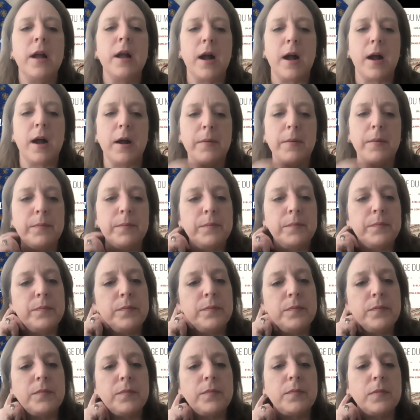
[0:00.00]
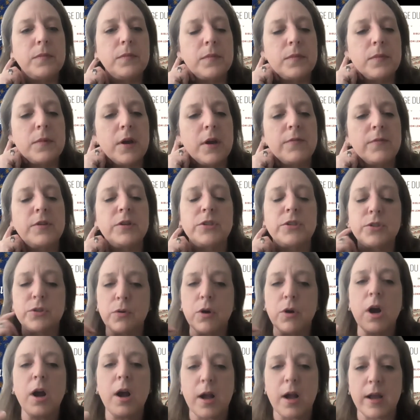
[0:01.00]
of the
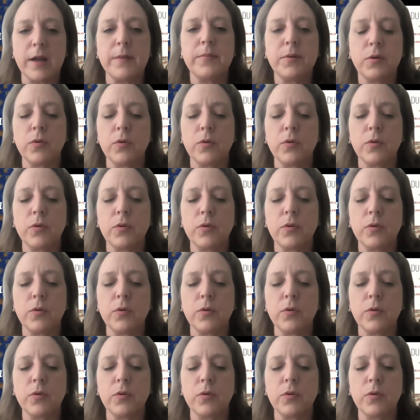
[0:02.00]
scribe